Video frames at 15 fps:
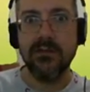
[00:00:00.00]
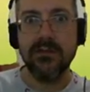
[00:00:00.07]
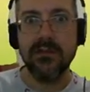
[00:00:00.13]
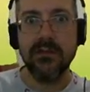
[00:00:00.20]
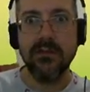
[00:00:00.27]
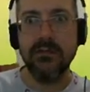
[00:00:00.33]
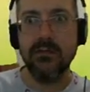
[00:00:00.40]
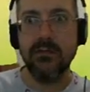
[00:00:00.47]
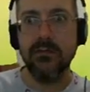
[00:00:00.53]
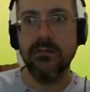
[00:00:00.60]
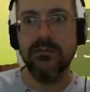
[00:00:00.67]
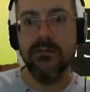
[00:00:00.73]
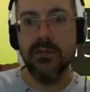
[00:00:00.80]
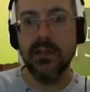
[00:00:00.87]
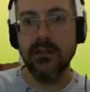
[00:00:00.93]
So
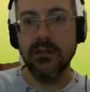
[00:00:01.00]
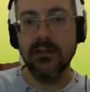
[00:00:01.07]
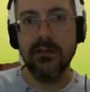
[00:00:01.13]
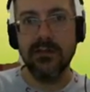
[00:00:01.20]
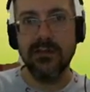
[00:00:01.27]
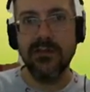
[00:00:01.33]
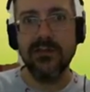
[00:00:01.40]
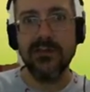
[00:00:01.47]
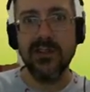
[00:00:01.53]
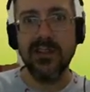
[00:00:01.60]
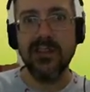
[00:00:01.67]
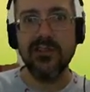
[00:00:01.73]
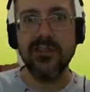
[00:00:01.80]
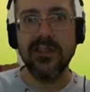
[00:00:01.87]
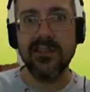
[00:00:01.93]

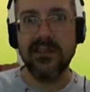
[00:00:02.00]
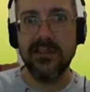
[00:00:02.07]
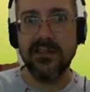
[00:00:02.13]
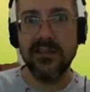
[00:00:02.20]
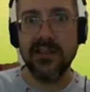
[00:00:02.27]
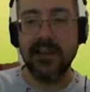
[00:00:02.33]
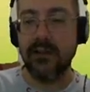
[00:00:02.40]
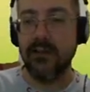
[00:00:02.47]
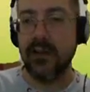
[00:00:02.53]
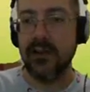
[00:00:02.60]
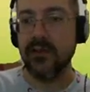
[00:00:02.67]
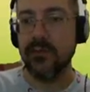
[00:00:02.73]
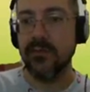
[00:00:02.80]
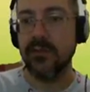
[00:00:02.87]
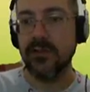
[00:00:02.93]
usually just this high
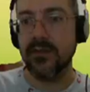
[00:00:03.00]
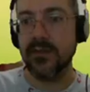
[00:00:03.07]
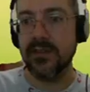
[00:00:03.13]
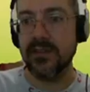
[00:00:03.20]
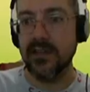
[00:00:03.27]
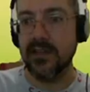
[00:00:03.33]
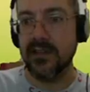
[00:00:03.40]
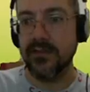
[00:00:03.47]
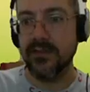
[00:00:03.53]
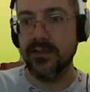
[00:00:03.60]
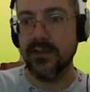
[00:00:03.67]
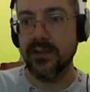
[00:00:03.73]
quality button is enough.